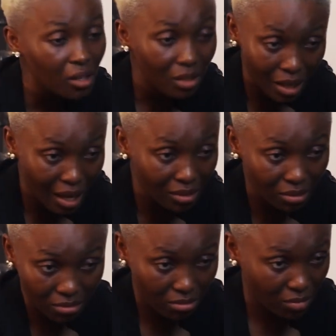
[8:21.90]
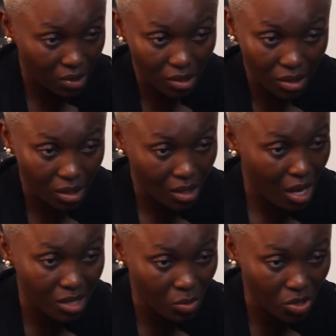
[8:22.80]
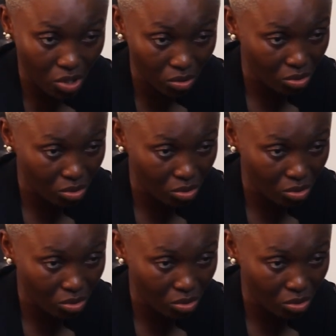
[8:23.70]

The guy has been jailed